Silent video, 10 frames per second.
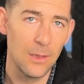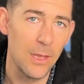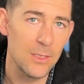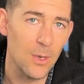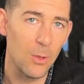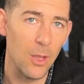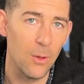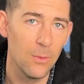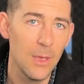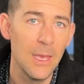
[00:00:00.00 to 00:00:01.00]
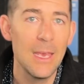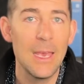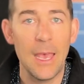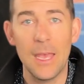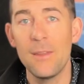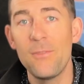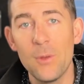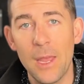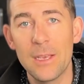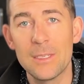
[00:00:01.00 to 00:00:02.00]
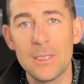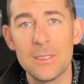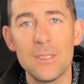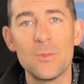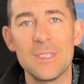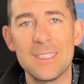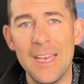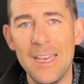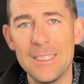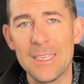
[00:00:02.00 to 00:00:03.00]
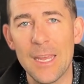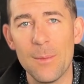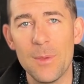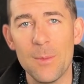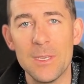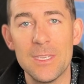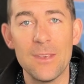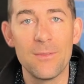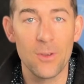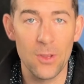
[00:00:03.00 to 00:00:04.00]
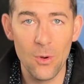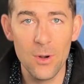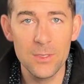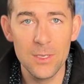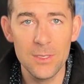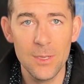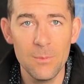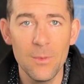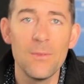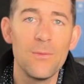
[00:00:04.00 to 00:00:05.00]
Links are below. And if you'd like assistance with sizing an MPPT for your system,